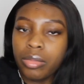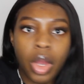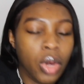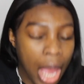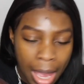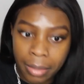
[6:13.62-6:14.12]

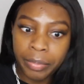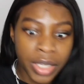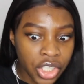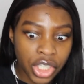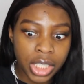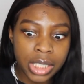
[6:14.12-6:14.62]
on her
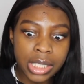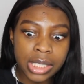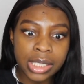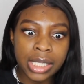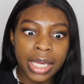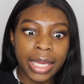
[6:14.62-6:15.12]

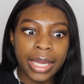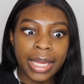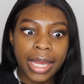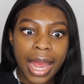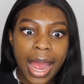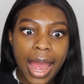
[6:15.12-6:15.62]
ambitions.
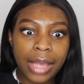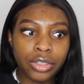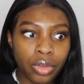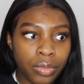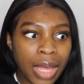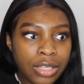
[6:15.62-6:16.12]

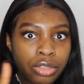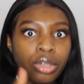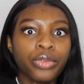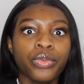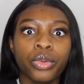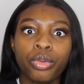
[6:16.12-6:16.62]
So that's
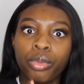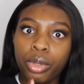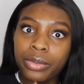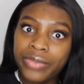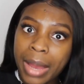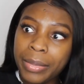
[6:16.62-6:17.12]
good for the
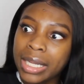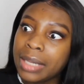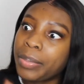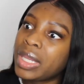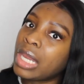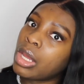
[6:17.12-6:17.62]
royal
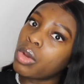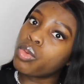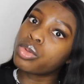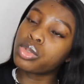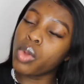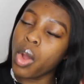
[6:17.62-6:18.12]
family, but then they're
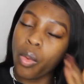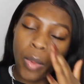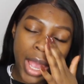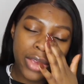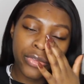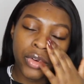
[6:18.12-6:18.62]
also
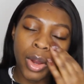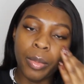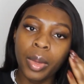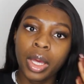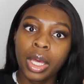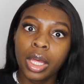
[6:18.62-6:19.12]
away
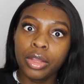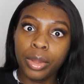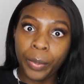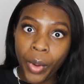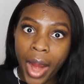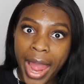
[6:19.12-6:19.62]
from
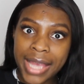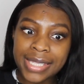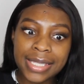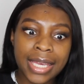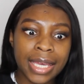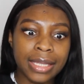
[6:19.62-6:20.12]
the
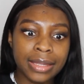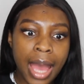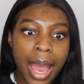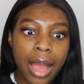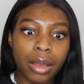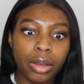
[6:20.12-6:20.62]
press
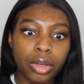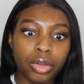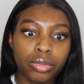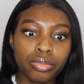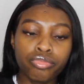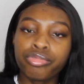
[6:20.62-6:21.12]
that
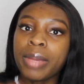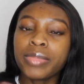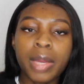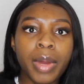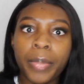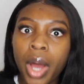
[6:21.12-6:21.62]

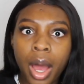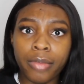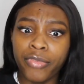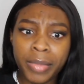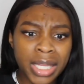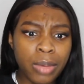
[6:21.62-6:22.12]
ripped them
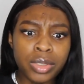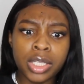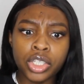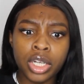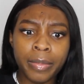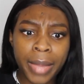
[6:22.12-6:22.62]
apart. For me, that was
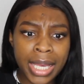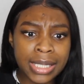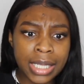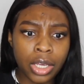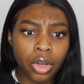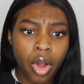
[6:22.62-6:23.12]
such an
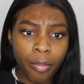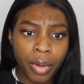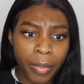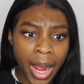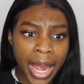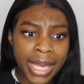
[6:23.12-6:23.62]
amazing
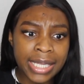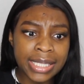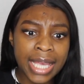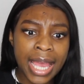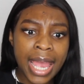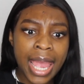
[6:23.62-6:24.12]

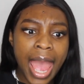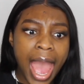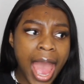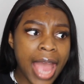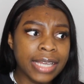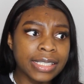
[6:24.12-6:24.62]
compromise.
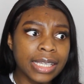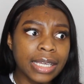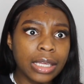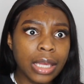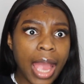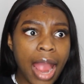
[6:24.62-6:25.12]
And
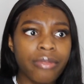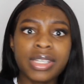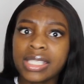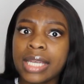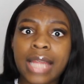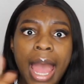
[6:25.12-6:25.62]

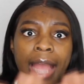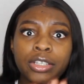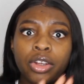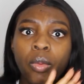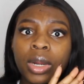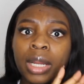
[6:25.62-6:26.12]
Harry said, I
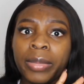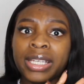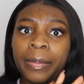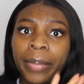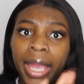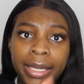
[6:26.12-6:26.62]
don't want to be
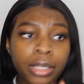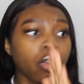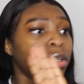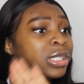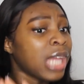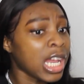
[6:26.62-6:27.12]
dependent
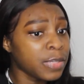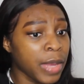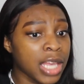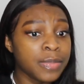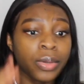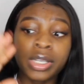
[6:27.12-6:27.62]
on the
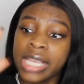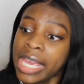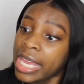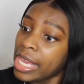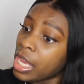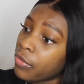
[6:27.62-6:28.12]
taxpayers, because
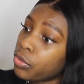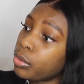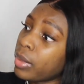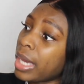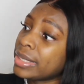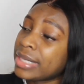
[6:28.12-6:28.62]
if
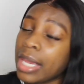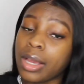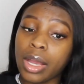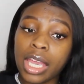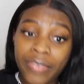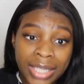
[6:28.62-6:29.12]

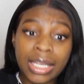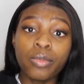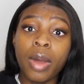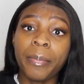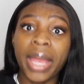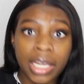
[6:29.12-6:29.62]
I take
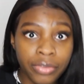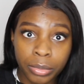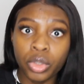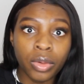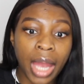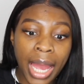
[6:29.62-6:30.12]
one penny
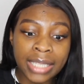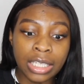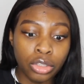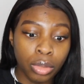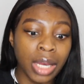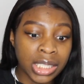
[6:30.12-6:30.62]
from you guys
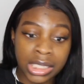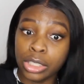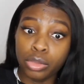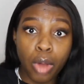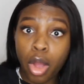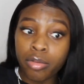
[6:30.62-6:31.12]
and you guys
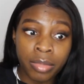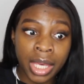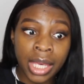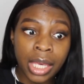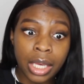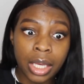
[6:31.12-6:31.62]
think you owe
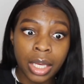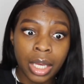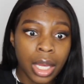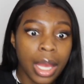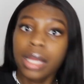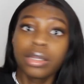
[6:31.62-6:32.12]
me,
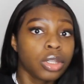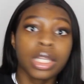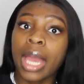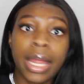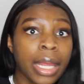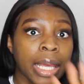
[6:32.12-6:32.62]

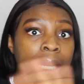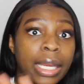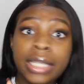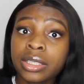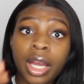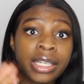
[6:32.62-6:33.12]
yeah,
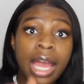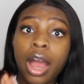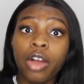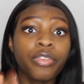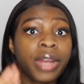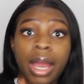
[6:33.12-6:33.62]
let's cut that
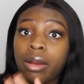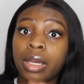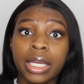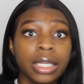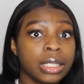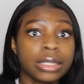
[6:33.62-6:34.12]
off now.
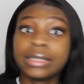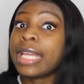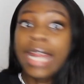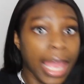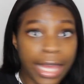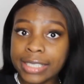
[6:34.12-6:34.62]

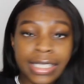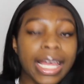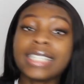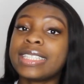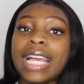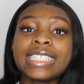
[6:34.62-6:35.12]
So
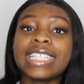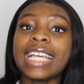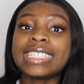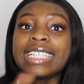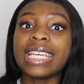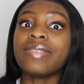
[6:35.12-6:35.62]

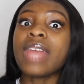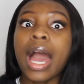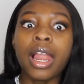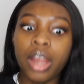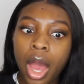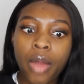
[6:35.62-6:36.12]
let's leave
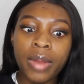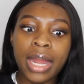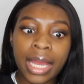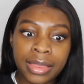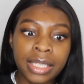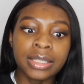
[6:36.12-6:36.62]
that alone.
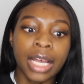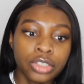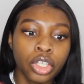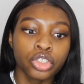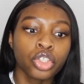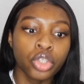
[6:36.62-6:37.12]
And I think that's
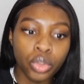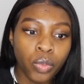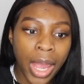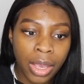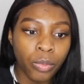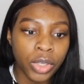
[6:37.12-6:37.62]
such a good
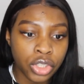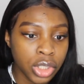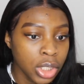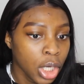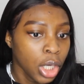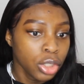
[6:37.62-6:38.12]
way in
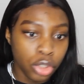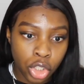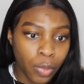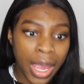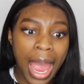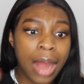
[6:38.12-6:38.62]
which to
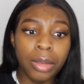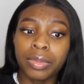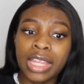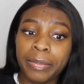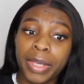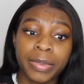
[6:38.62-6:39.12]
do it. I
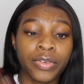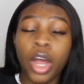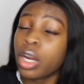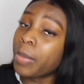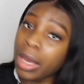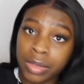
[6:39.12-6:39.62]
don't think people have
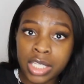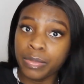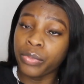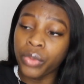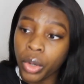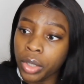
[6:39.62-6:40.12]
heard about this
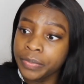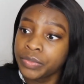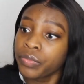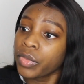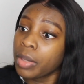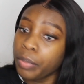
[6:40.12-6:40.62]

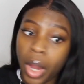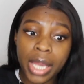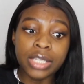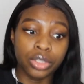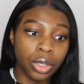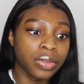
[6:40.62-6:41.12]
before, but
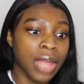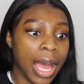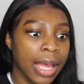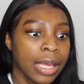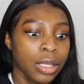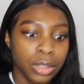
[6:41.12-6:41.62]
it's good
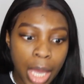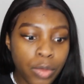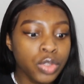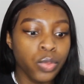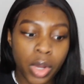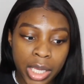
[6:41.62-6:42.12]
that that
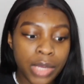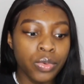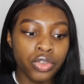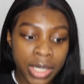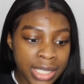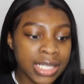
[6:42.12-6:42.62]
was what he
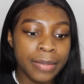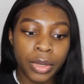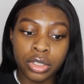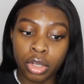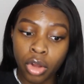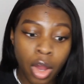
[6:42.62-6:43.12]
was trying to say,
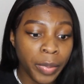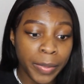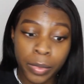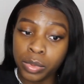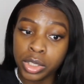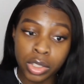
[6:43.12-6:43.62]
because a lot of
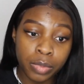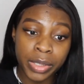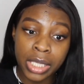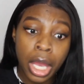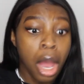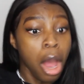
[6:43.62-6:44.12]
people will still be,